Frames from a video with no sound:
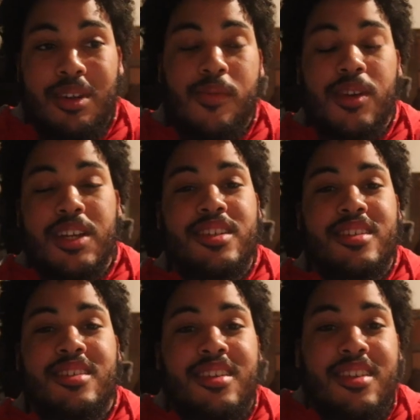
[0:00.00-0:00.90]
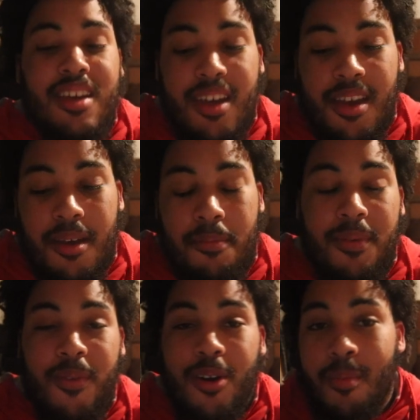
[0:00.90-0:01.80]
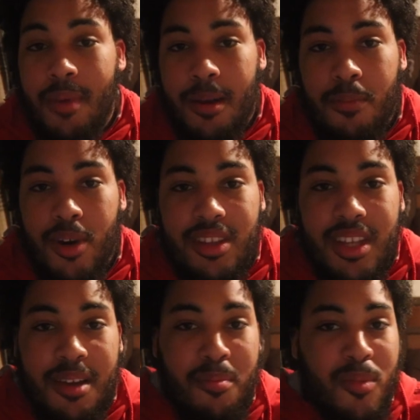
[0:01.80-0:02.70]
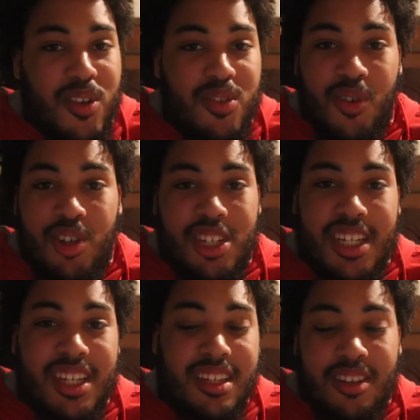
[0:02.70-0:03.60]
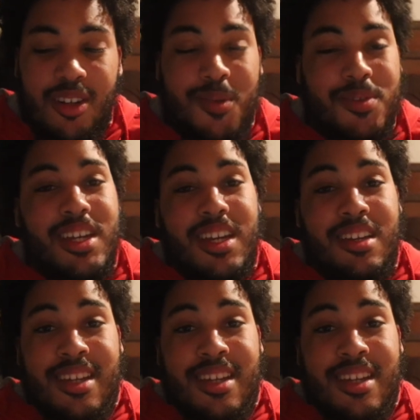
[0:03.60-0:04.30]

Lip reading: reach before my birthday, March 14th, you know what I'm saying?